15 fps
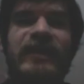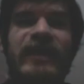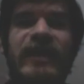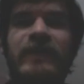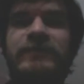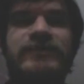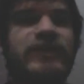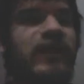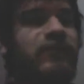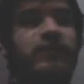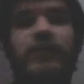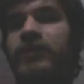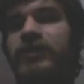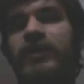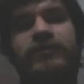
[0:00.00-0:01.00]
of games, not
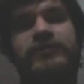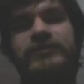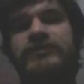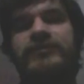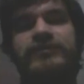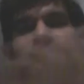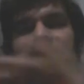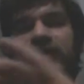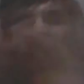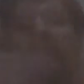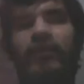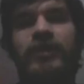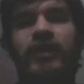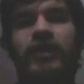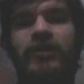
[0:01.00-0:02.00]
no codes. There's going to be
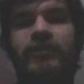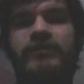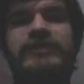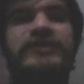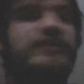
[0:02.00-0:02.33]
no codes